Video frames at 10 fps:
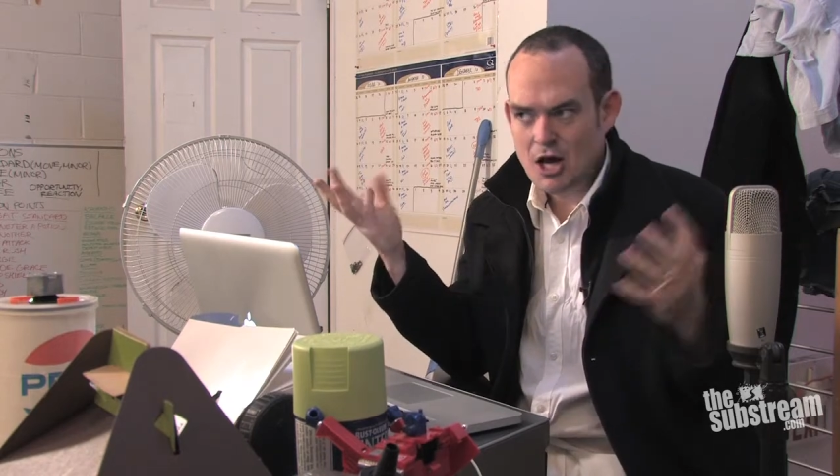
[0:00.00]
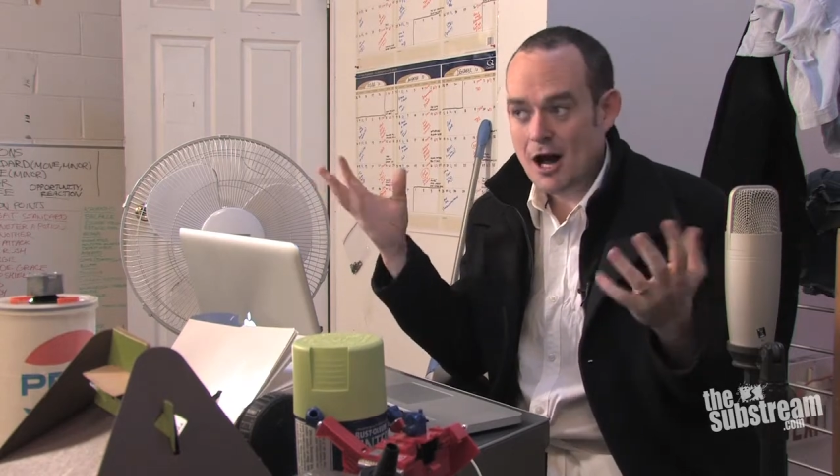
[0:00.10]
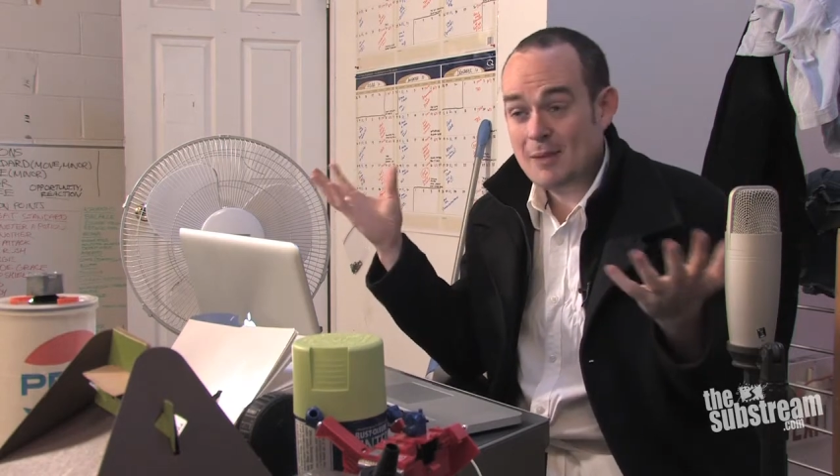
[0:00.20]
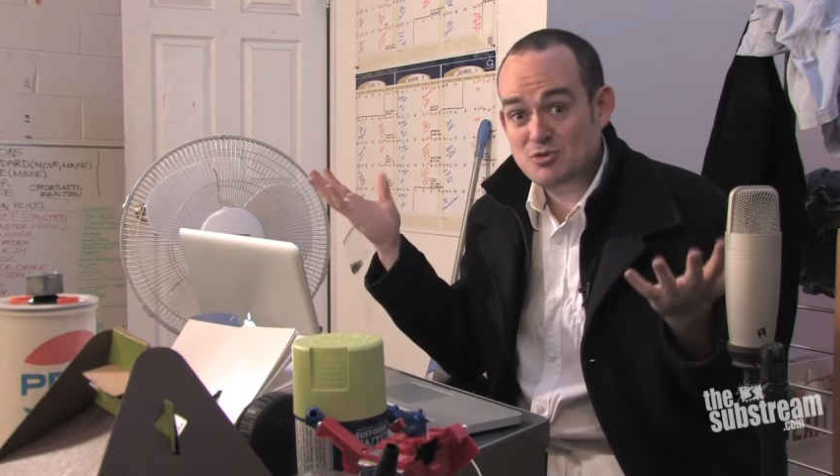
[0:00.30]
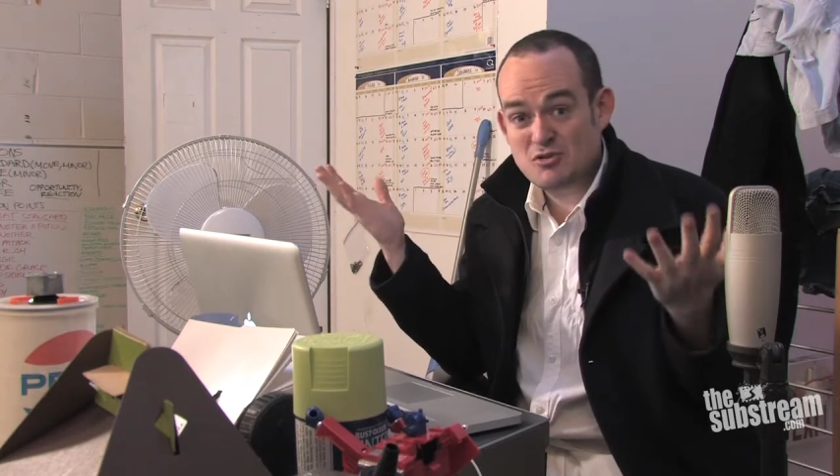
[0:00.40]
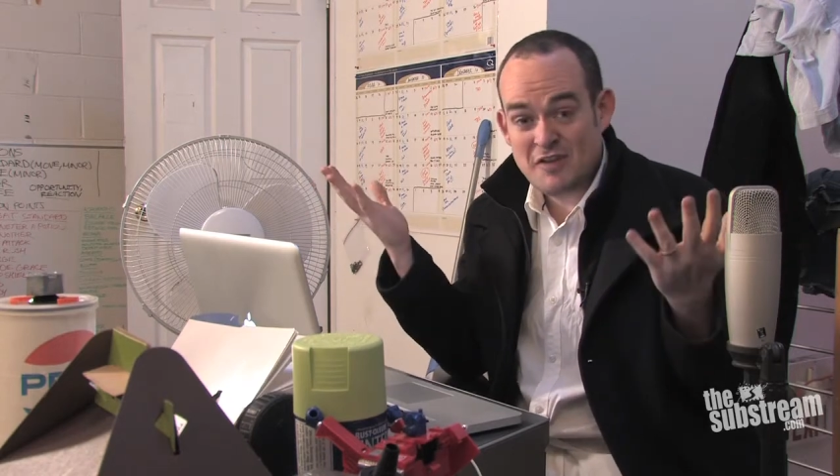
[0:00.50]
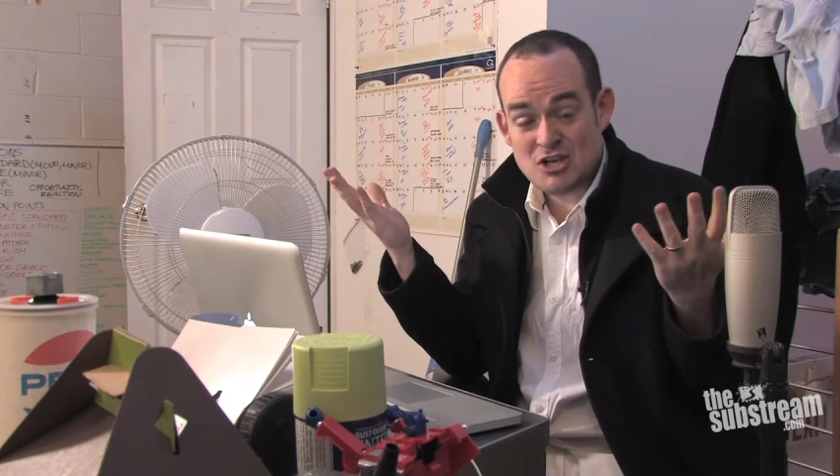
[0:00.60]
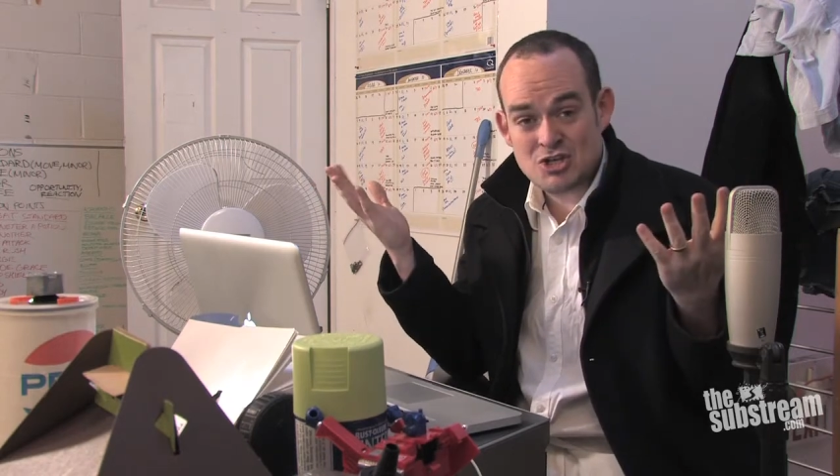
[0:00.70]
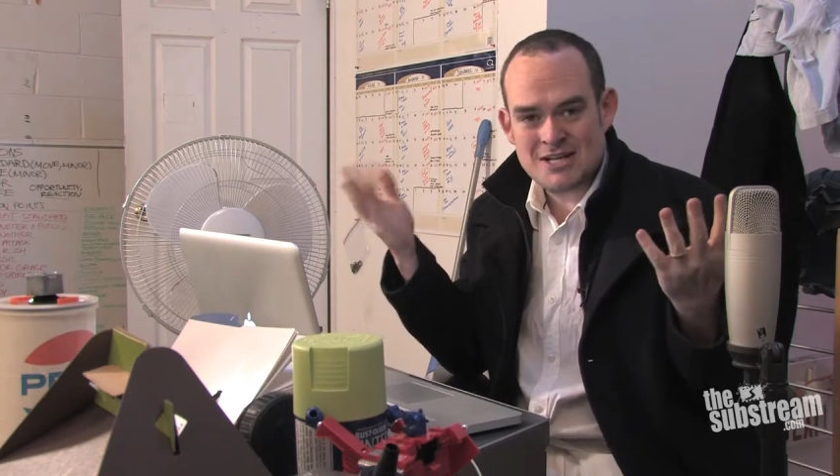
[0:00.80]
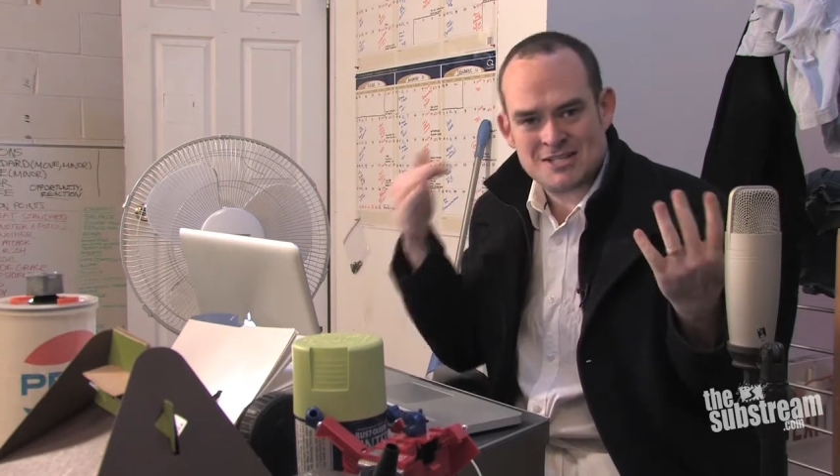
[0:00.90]

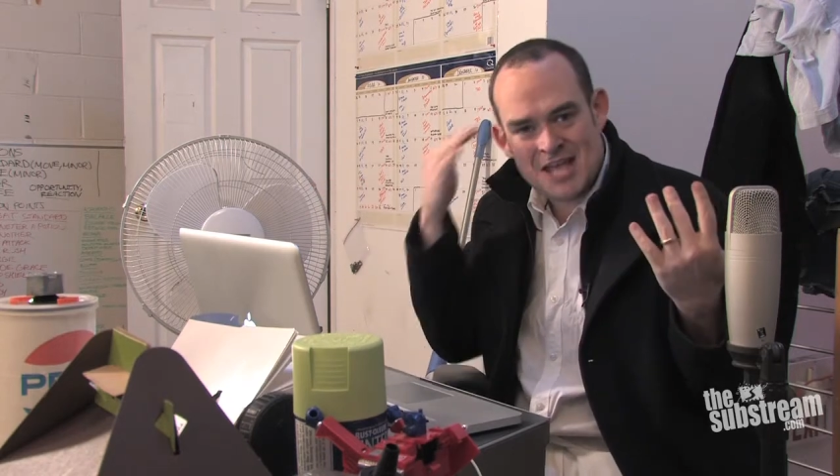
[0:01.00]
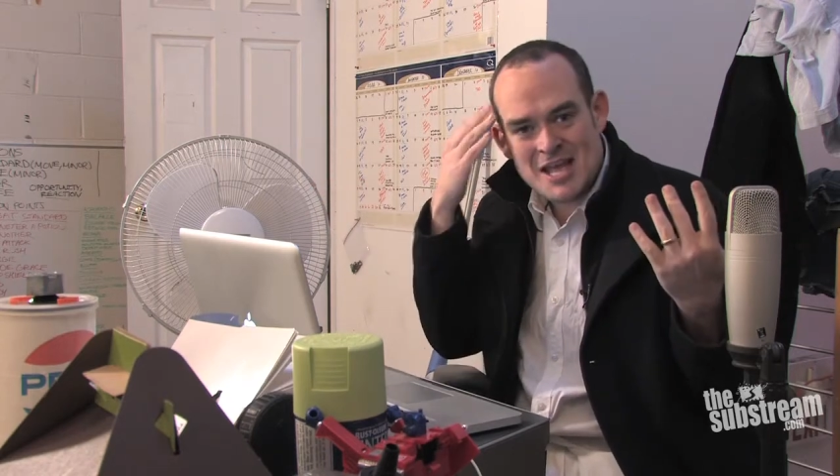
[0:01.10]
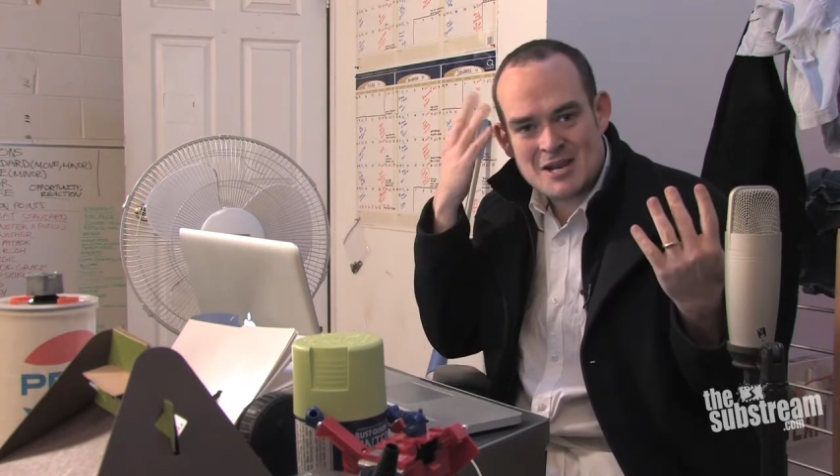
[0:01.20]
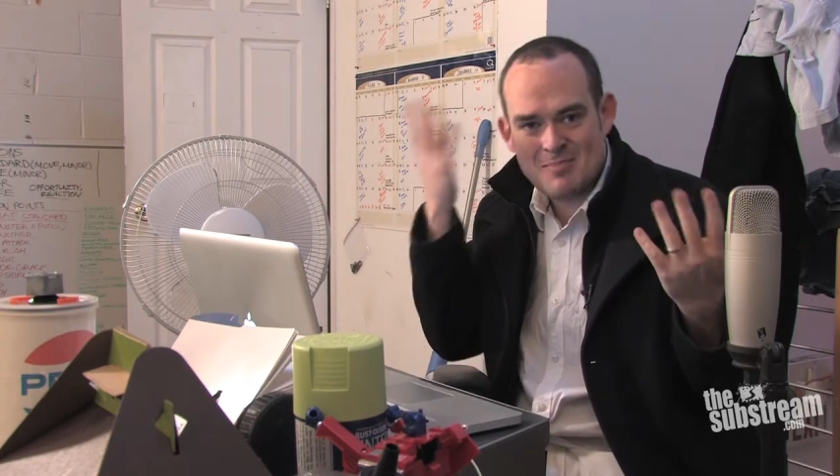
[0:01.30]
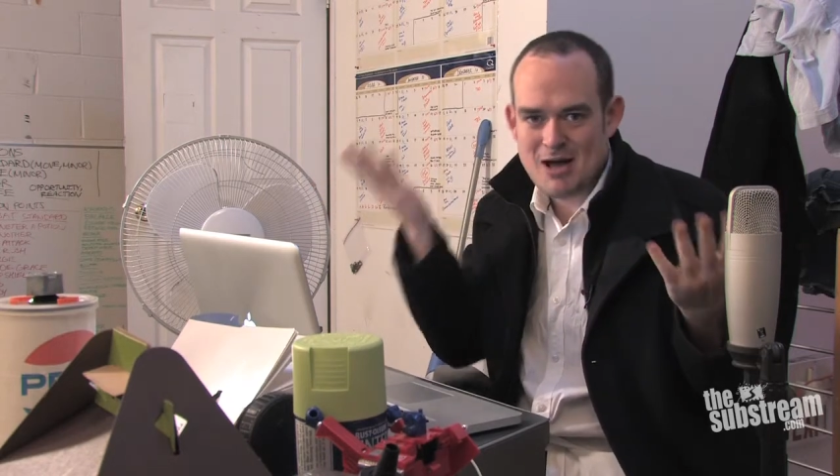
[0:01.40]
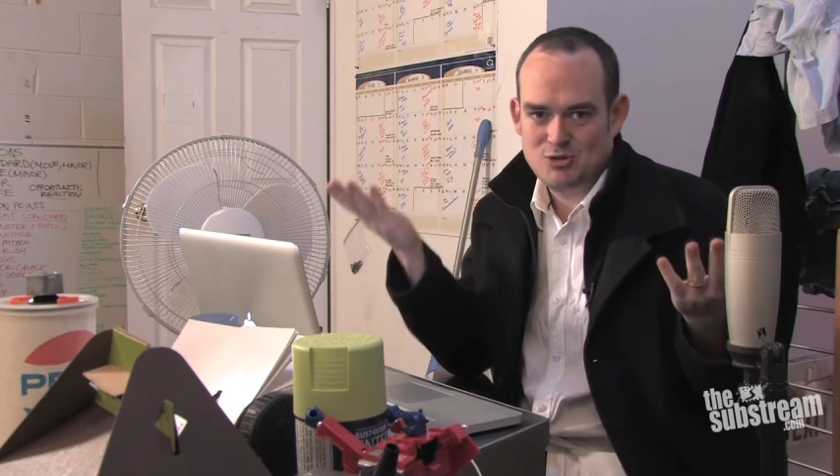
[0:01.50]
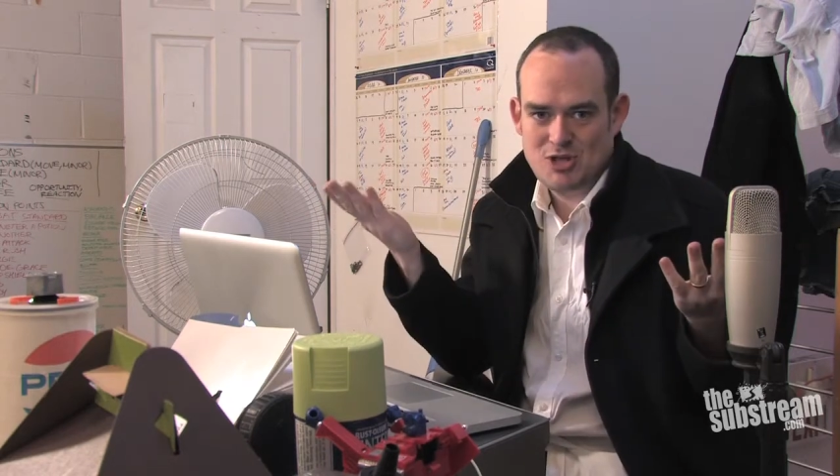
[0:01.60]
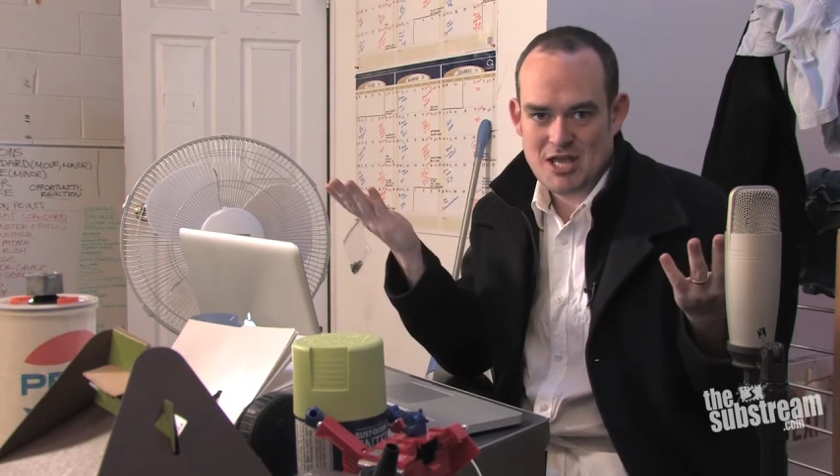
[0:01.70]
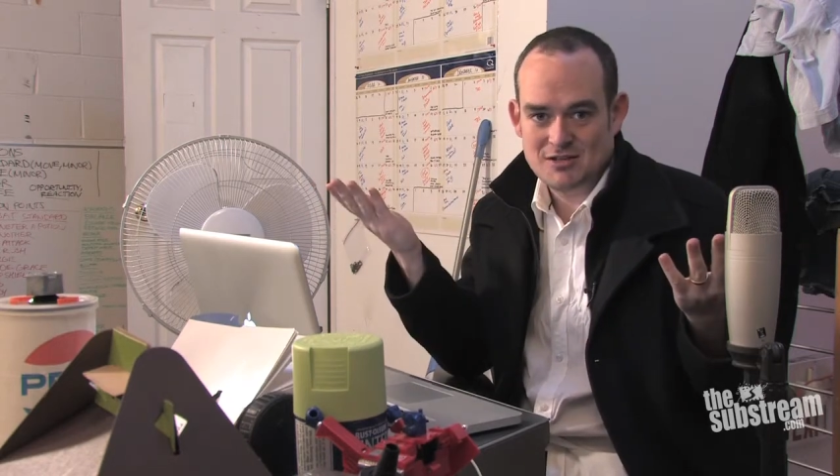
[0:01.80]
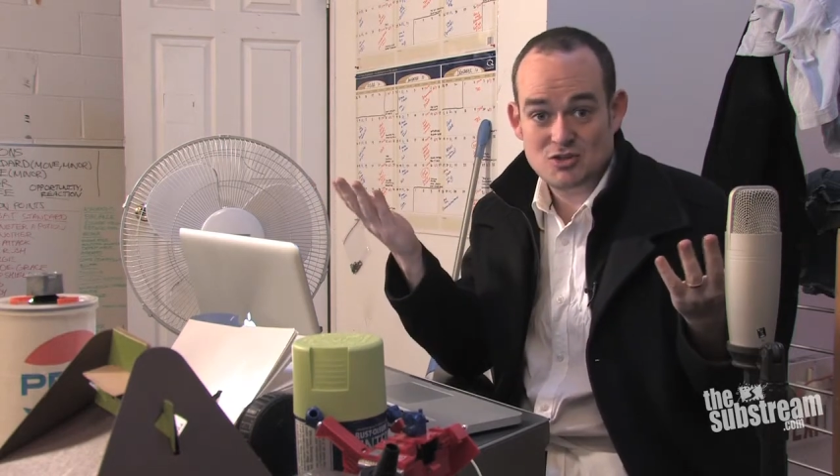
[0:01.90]
observation and thinking about
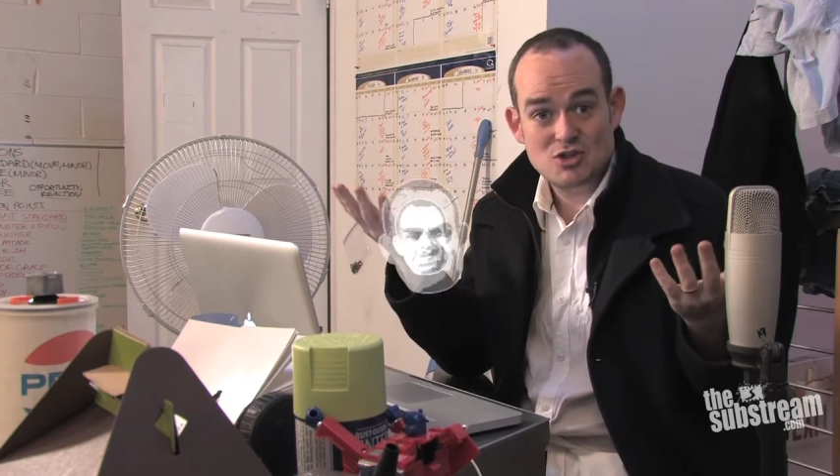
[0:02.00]
things.